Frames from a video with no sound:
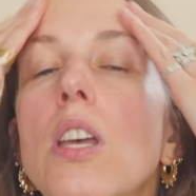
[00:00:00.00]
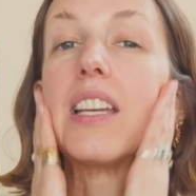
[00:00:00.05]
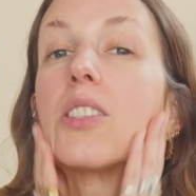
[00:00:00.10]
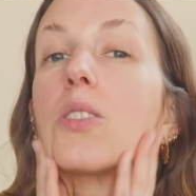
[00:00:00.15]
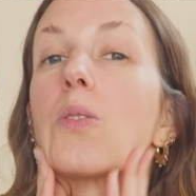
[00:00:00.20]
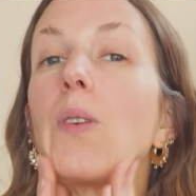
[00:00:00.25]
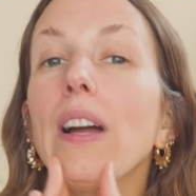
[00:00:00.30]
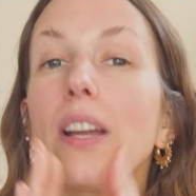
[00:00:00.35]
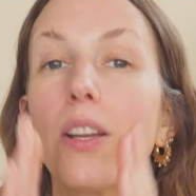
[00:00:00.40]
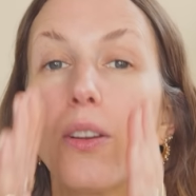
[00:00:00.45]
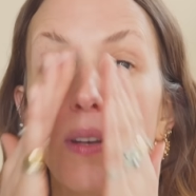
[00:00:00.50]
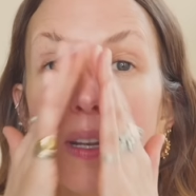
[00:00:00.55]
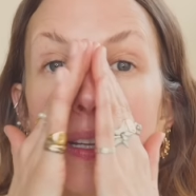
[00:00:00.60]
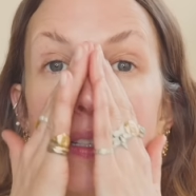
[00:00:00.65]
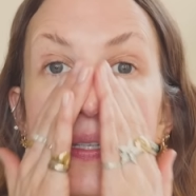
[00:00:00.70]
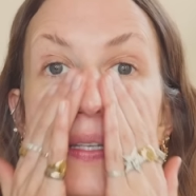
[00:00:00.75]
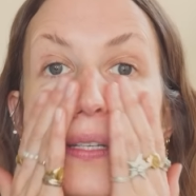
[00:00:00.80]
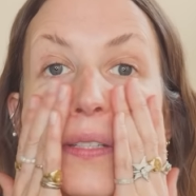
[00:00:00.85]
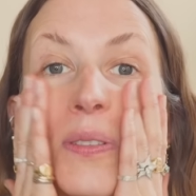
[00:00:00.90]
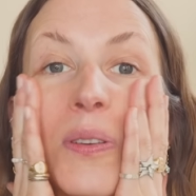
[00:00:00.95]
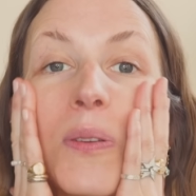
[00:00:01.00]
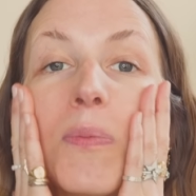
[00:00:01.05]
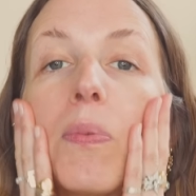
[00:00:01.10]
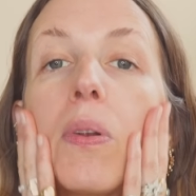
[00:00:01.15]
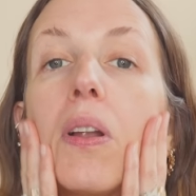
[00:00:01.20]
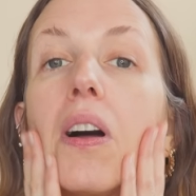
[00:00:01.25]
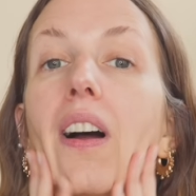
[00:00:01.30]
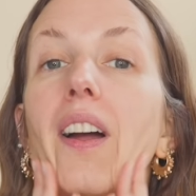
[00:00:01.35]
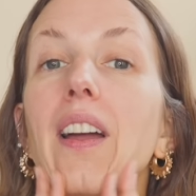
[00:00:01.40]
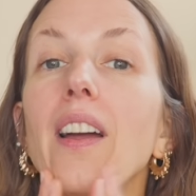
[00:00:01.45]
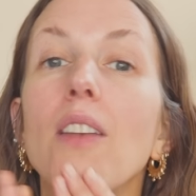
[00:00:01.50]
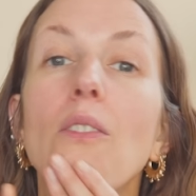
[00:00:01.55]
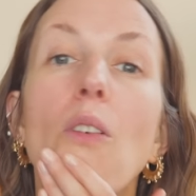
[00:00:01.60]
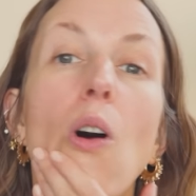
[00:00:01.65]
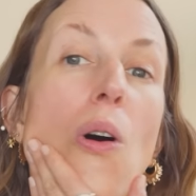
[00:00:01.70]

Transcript: It's quite a good idea to apply an